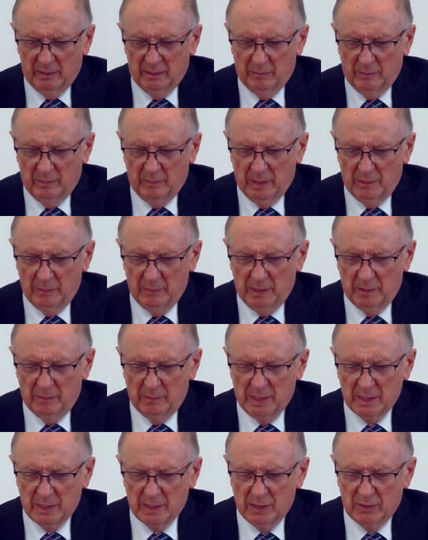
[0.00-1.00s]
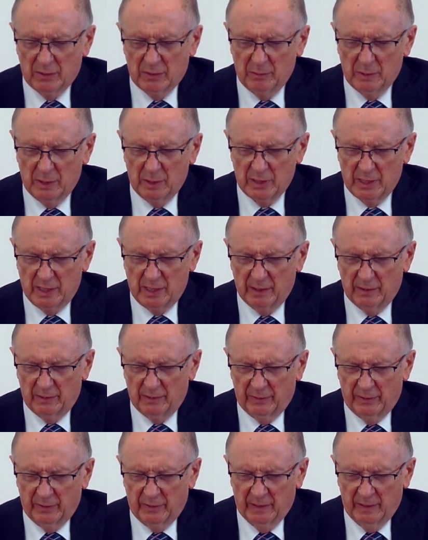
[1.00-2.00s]
May it be a message from yourself
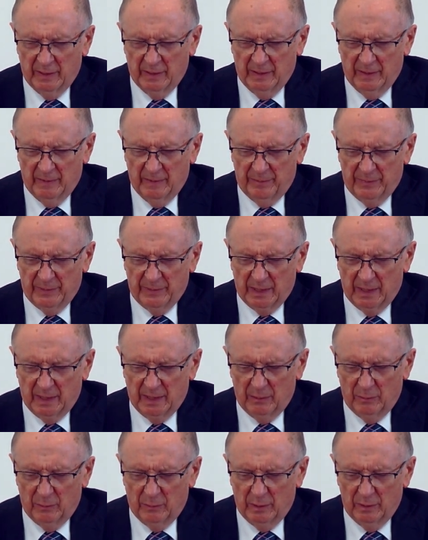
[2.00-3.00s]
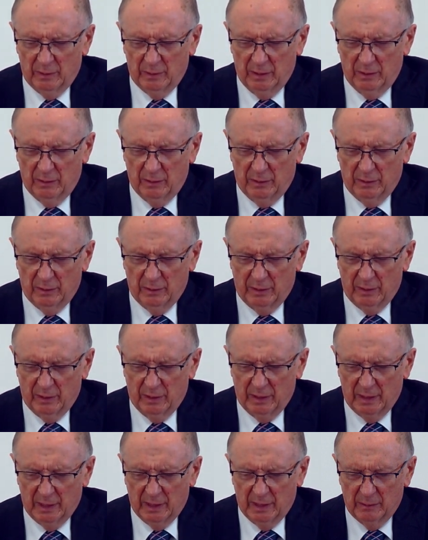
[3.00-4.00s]
and one, Lord,
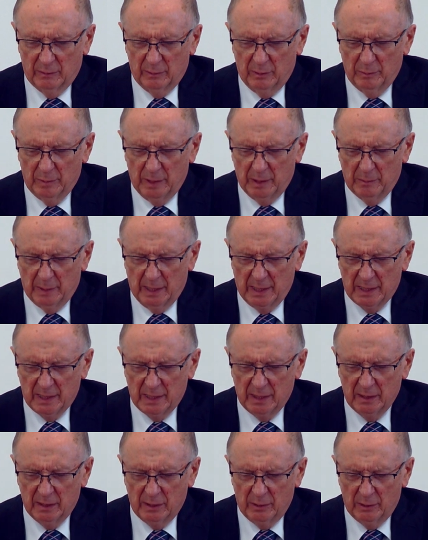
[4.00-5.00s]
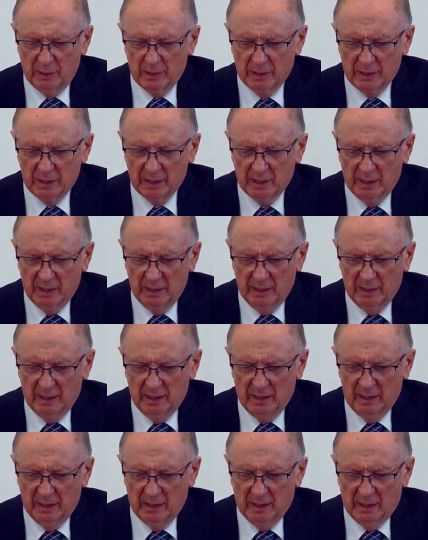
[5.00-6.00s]
that will be a blessing to us
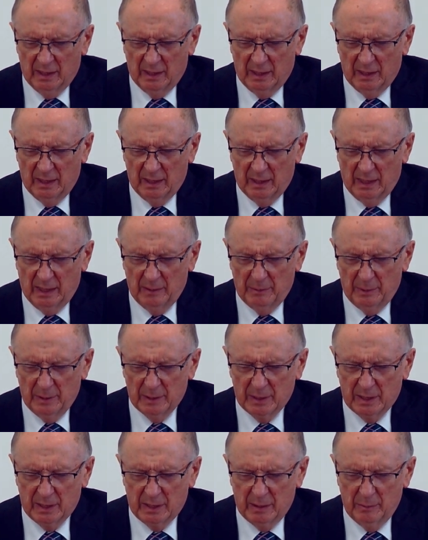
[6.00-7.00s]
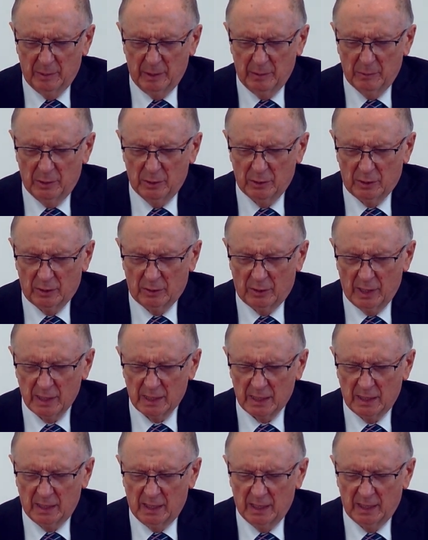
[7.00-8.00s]
and help us to be more
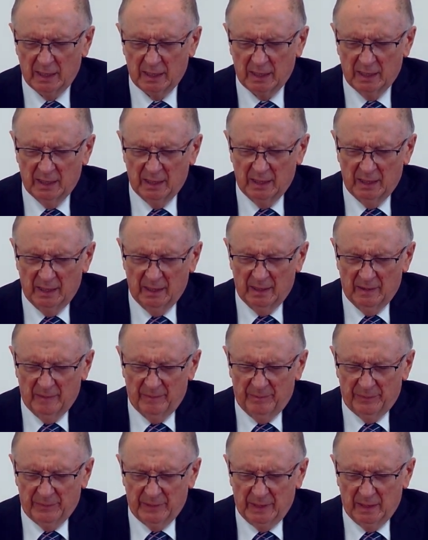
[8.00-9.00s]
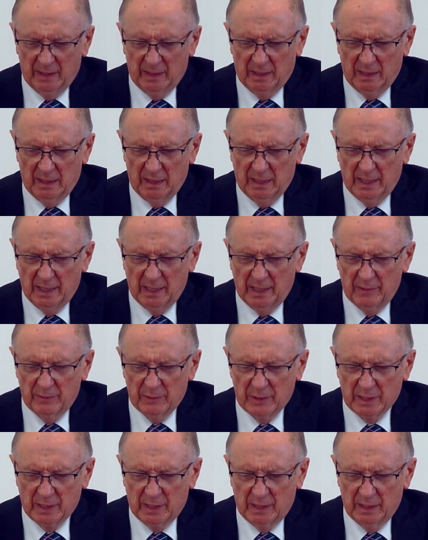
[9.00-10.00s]
Christ like in our
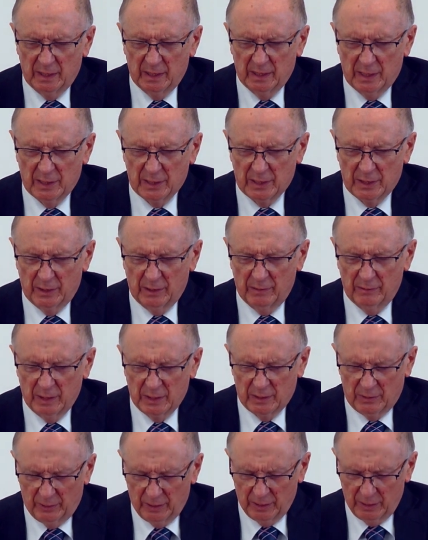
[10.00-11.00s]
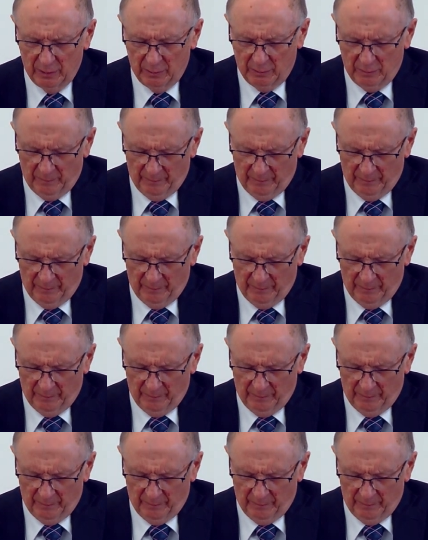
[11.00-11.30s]
lives and in our service for you.